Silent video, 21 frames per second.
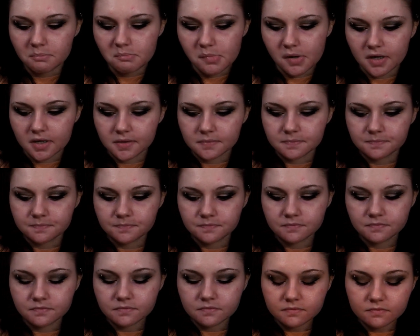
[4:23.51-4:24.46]

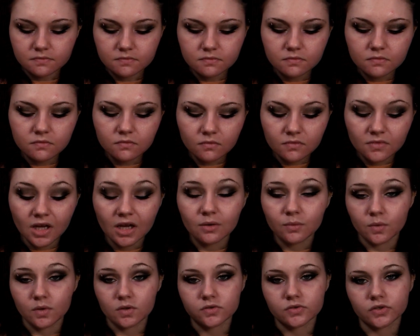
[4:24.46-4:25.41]

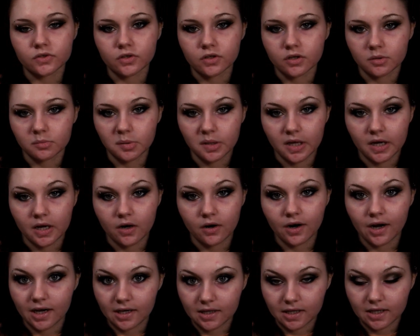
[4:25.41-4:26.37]
And we're also gonna apply
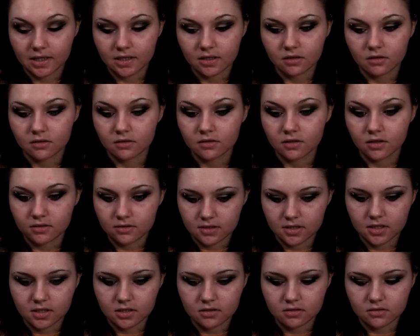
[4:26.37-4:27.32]
our highlight at
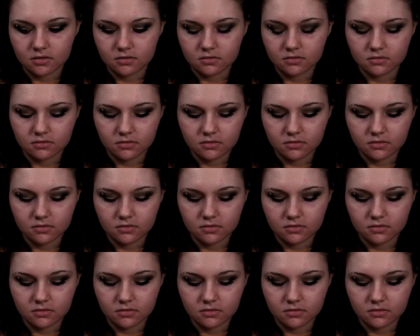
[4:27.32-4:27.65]
the end.